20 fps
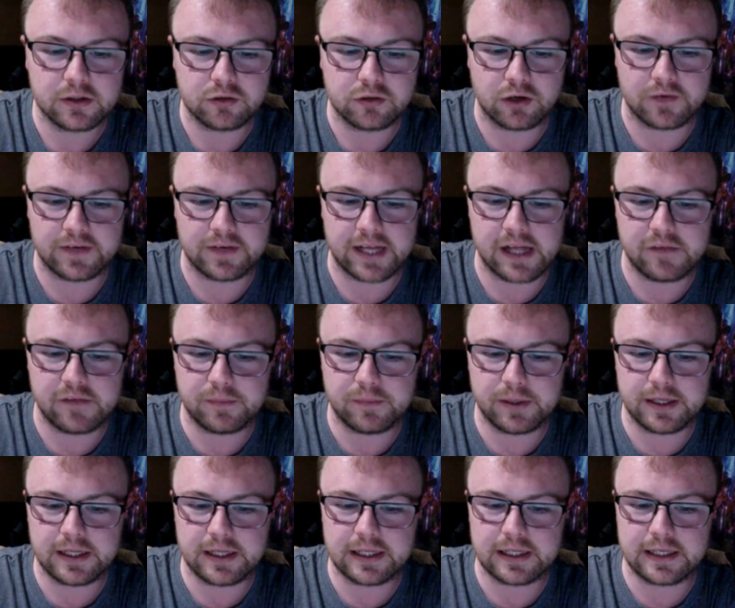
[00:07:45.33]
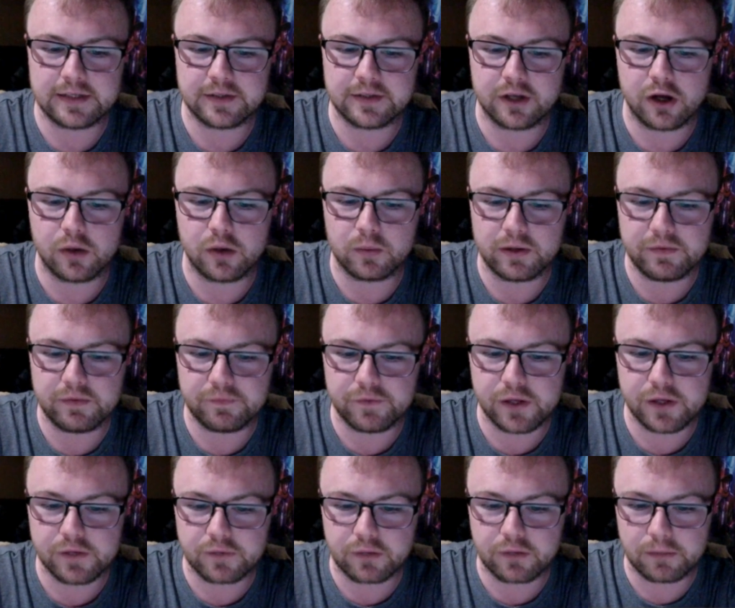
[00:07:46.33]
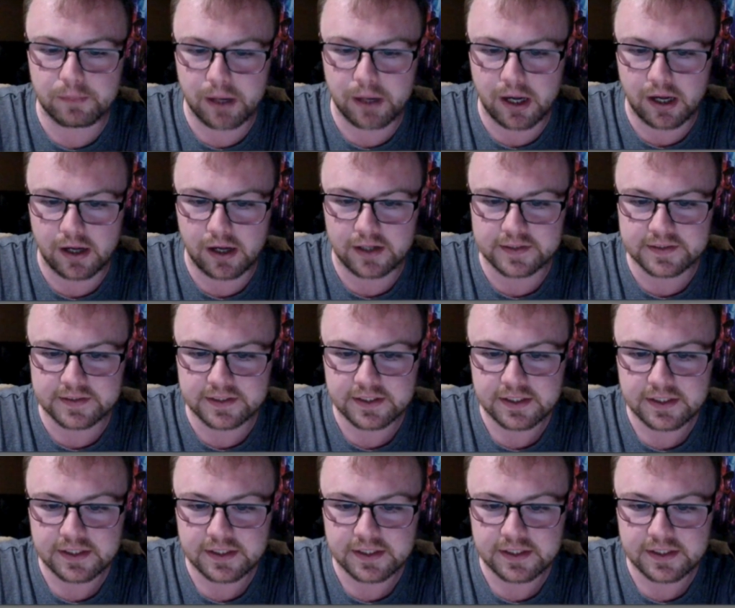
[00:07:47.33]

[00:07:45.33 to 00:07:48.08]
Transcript: driving Elphaba and Glinda only further apart.